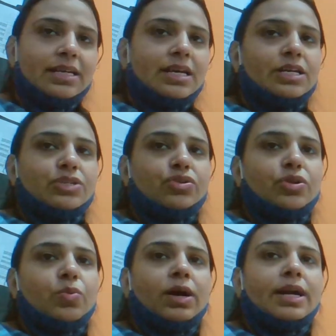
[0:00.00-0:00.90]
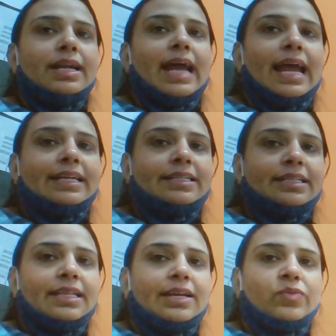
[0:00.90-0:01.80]
So the word lighter
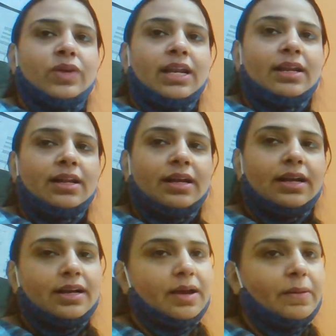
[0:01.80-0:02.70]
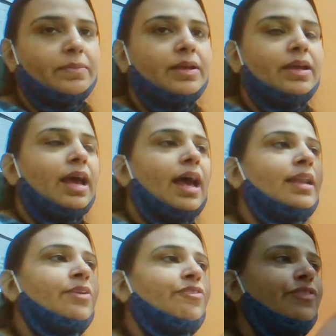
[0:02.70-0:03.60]
than will come.
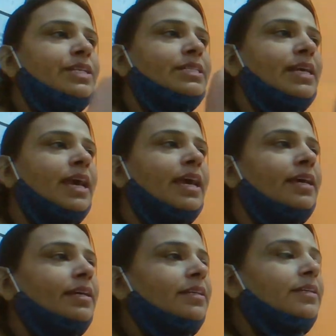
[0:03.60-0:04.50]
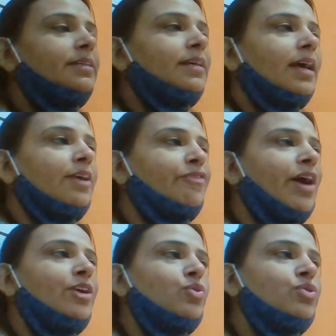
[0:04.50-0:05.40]
And if we say, if I
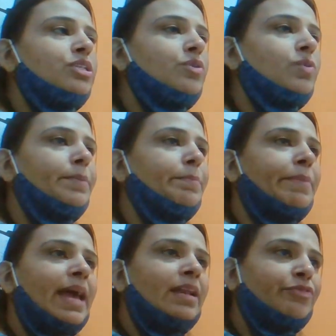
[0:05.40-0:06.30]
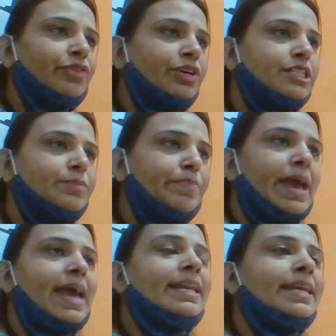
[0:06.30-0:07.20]
use the word pen first,
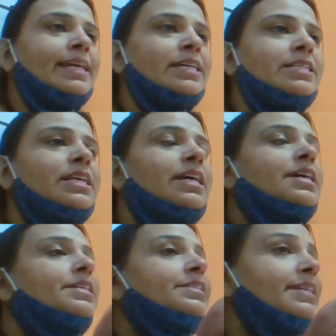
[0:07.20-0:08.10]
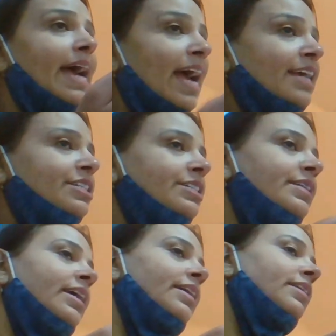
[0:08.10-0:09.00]
pen is dash than.